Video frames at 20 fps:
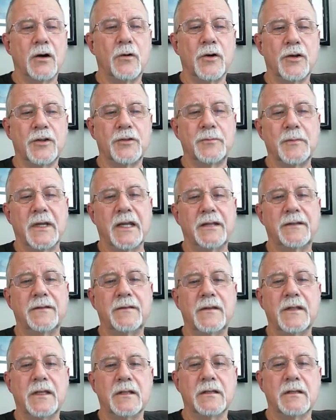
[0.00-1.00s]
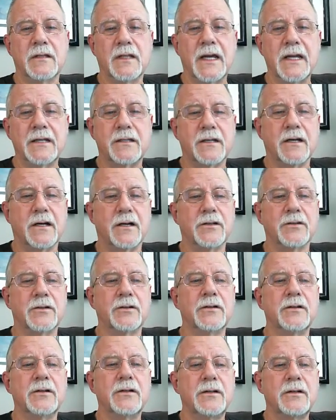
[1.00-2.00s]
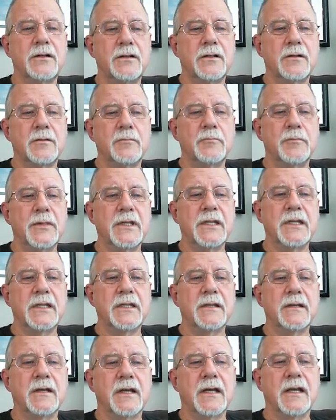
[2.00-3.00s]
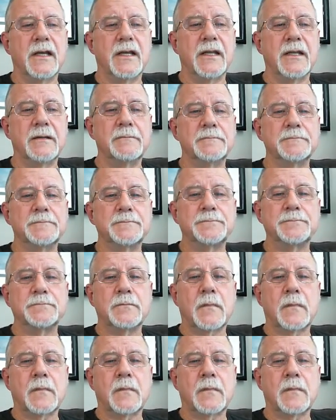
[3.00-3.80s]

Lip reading: I always make the light color be a